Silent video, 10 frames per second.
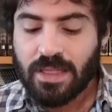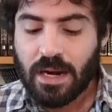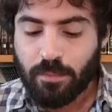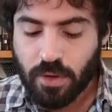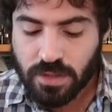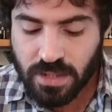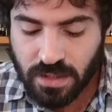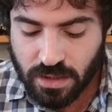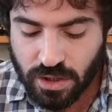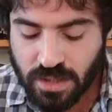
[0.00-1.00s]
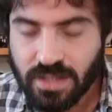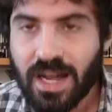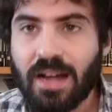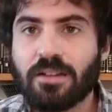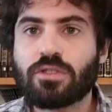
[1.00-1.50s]
that a person should
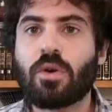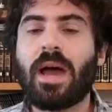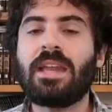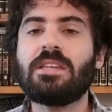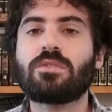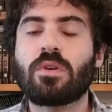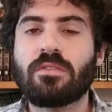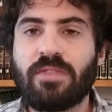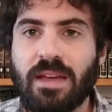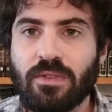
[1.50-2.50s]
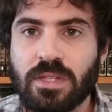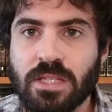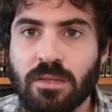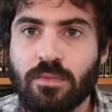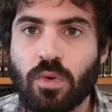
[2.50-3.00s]
not show any sort of
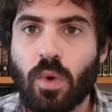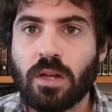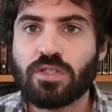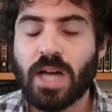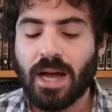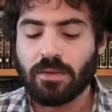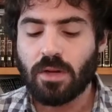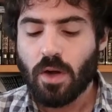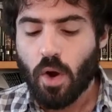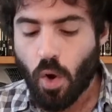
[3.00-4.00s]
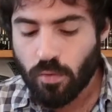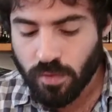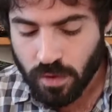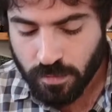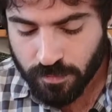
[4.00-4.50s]
favoritism to one child
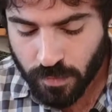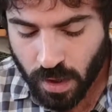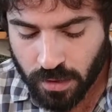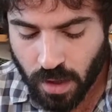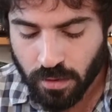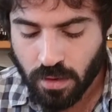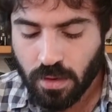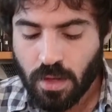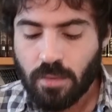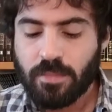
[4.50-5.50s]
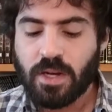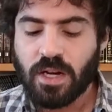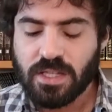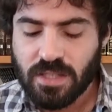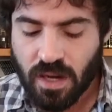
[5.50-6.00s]
over another
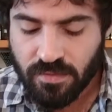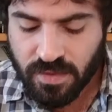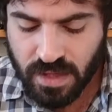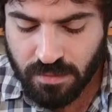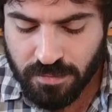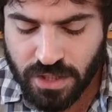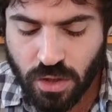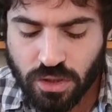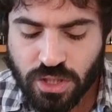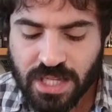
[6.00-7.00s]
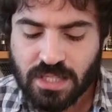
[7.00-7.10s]
because of the mishkol Shnei